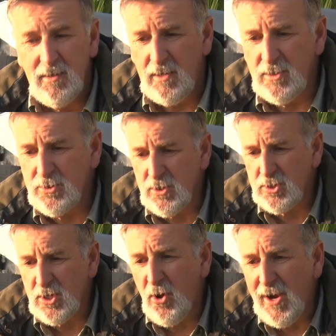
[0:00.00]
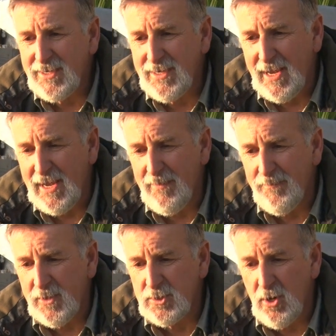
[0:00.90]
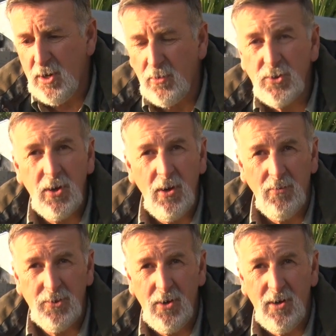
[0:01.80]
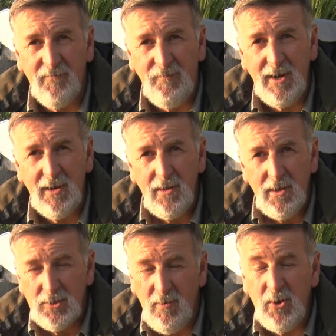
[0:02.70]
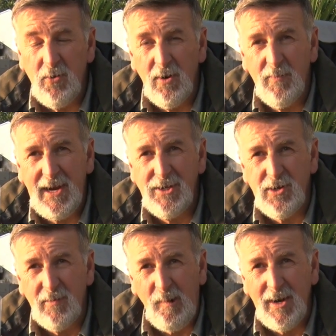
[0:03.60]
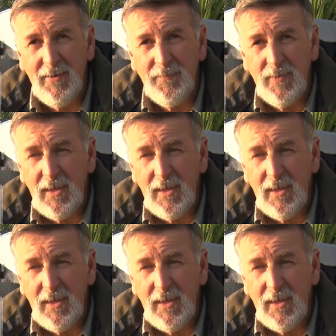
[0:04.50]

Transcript: Now this is a slight, um, slight alternative rig. It's what we call a pendulum rig.